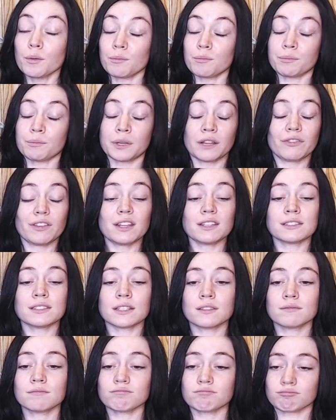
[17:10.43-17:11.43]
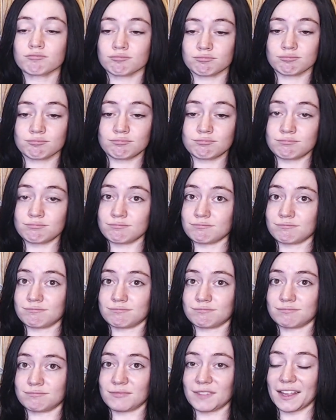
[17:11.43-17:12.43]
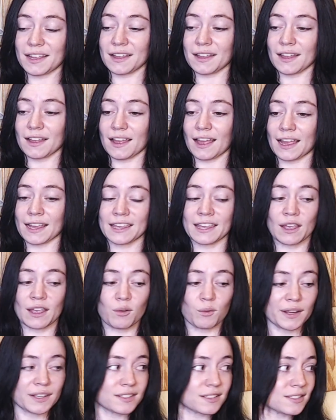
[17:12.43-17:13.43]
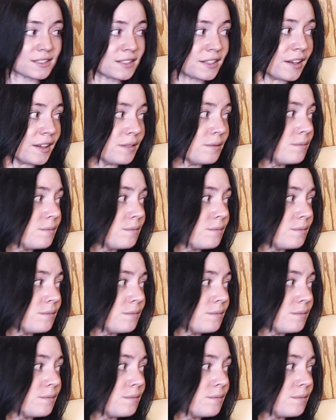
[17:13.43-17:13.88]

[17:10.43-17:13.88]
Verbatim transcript: But if he didn't, oh, I can't wait to see it.